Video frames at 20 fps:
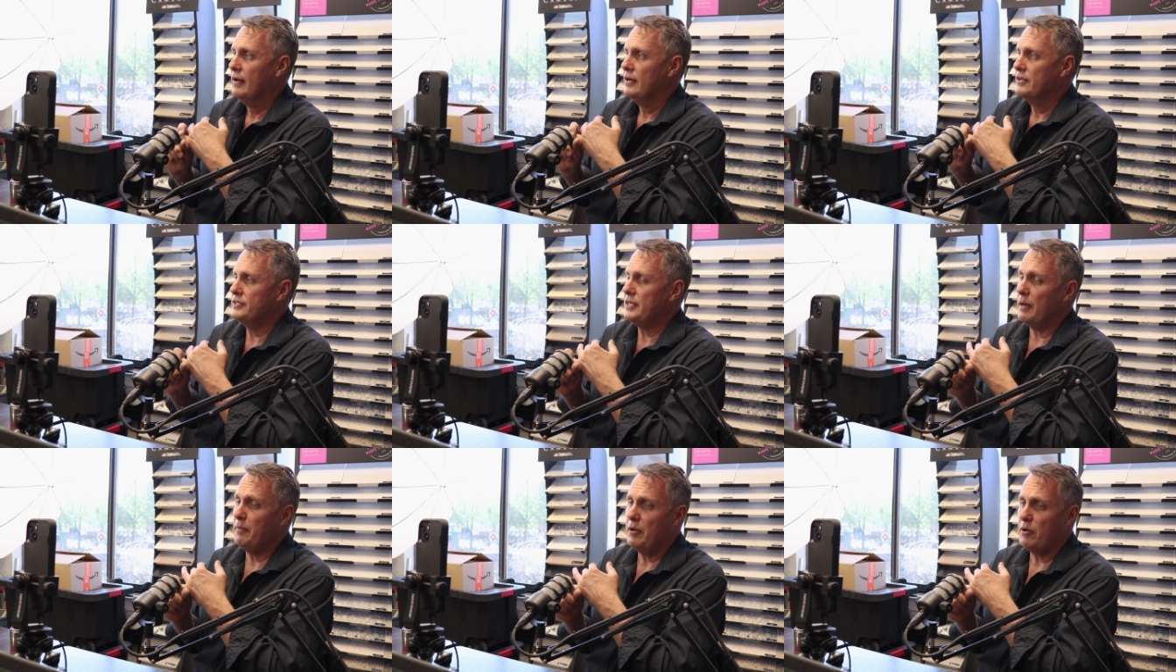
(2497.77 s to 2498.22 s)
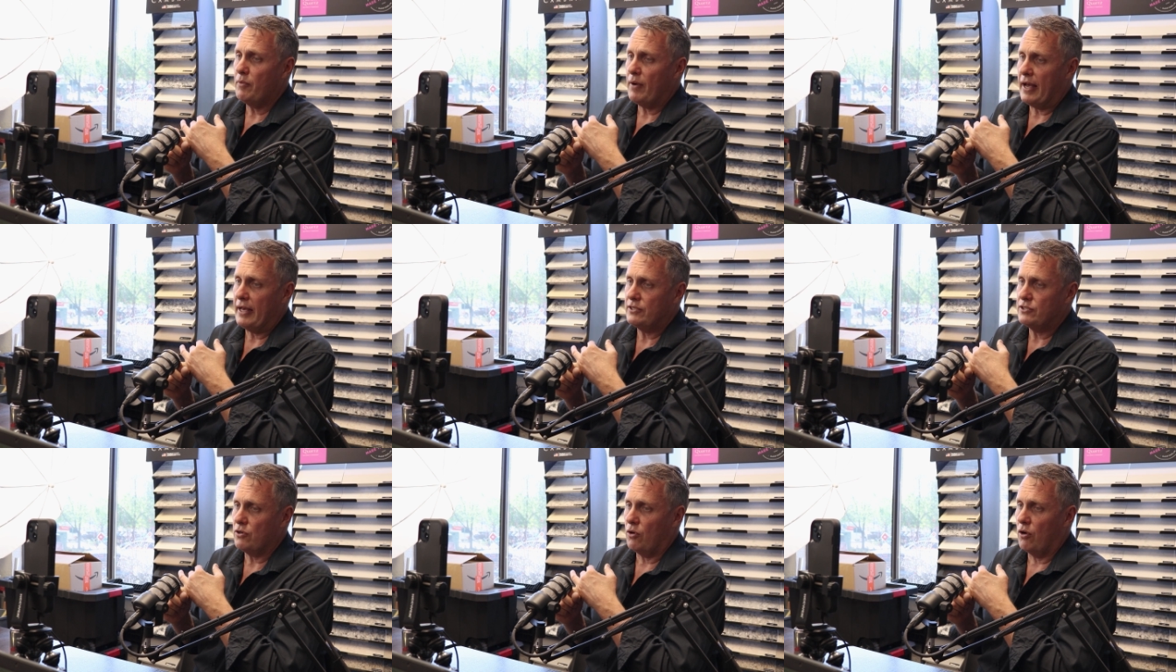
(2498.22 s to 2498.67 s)
Subby
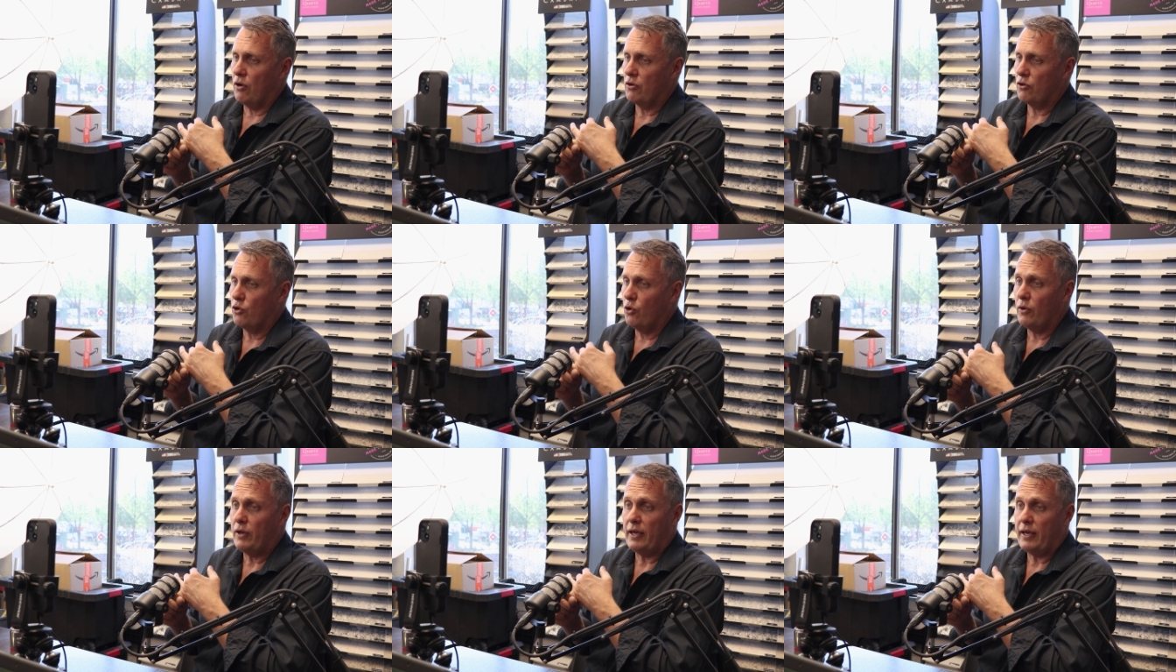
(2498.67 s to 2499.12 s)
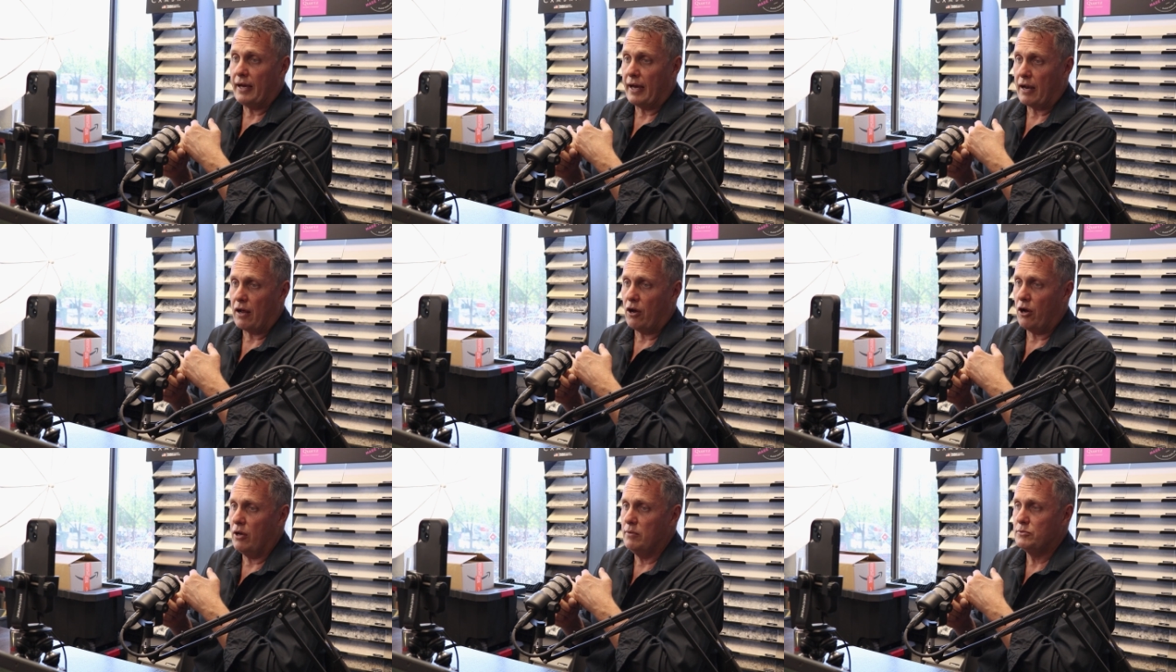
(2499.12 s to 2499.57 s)
rates on cookie
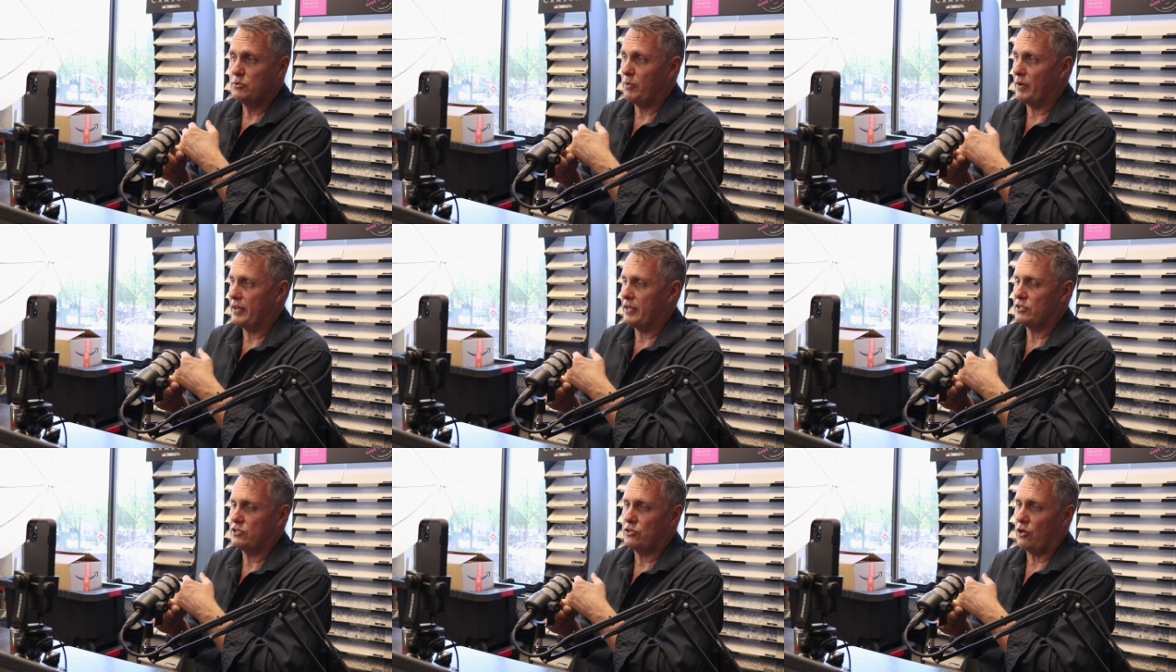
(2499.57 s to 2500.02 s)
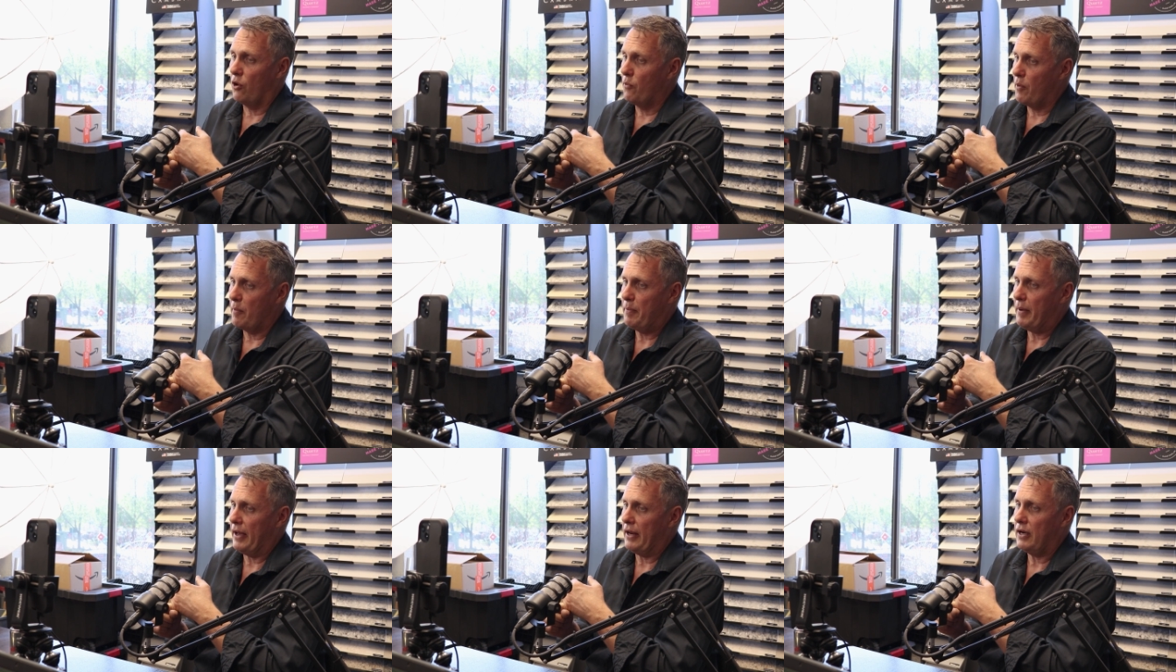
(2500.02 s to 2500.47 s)
cutter homes where they're so
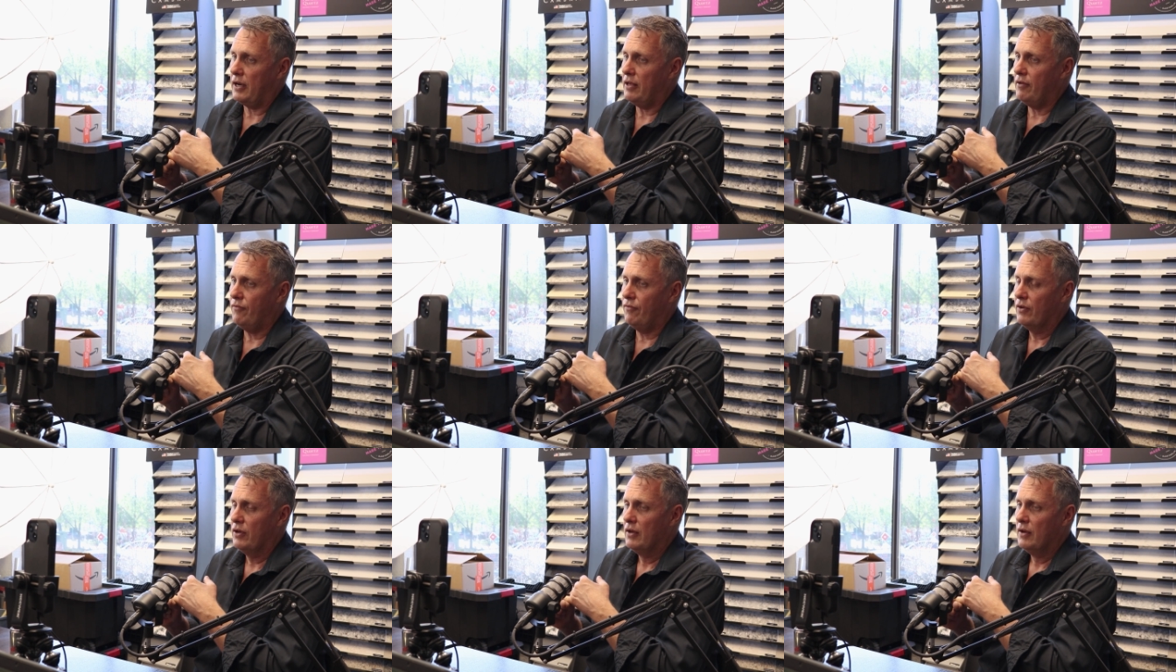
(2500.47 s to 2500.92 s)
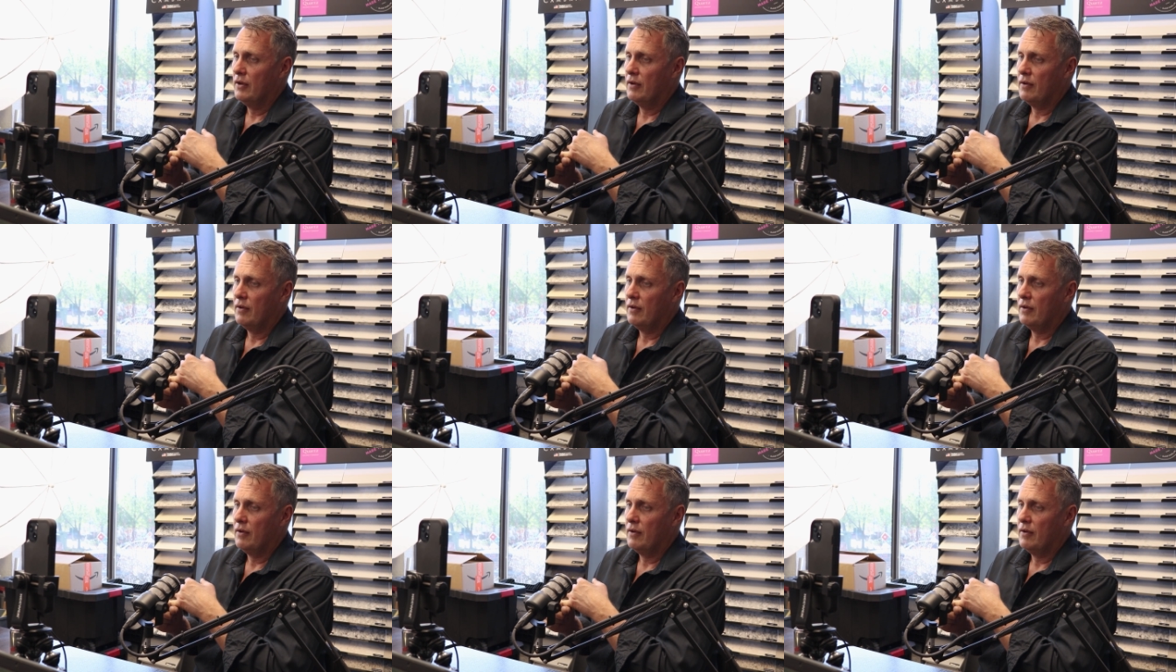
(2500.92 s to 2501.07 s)
repetitive.